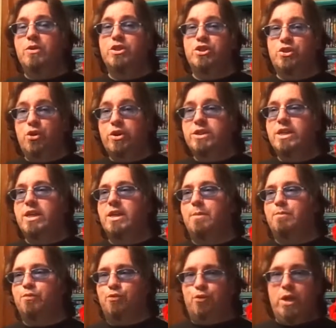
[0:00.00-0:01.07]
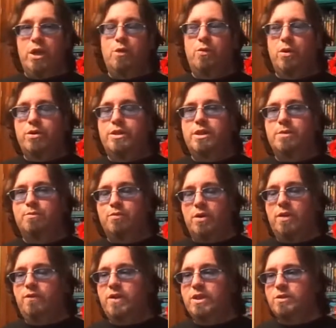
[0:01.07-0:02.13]
which looks like a prequel to the
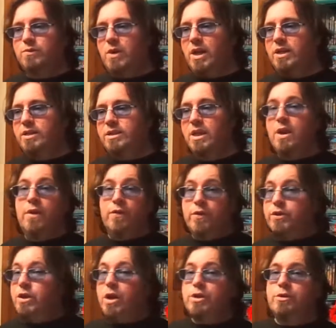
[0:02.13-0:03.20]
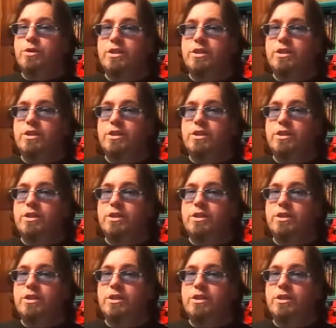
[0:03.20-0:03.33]
previous ones, there's also